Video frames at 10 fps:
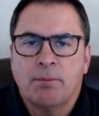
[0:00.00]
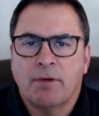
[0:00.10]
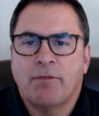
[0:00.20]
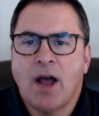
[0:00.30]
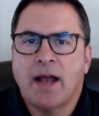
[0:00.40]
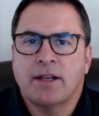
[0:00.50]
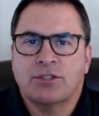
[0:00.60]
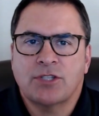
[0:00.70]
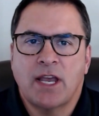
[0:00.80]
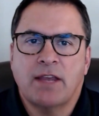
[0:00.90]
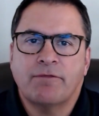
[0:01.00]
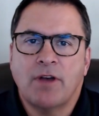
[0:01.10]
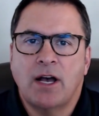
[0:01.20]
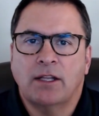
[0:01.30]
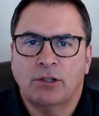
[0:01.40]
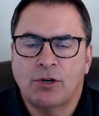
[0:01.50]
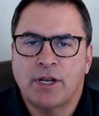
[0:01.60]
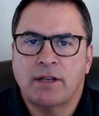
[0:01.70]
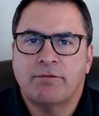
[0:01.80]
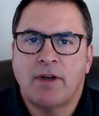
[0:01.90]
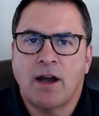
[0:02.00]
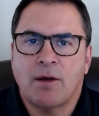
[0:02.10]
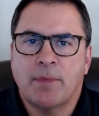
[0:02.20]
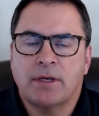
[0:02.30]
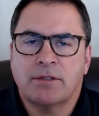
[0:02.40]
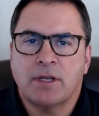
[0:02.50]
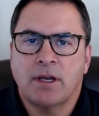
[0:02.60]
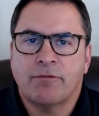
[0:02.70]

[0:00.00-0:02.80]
provide a safe learning environment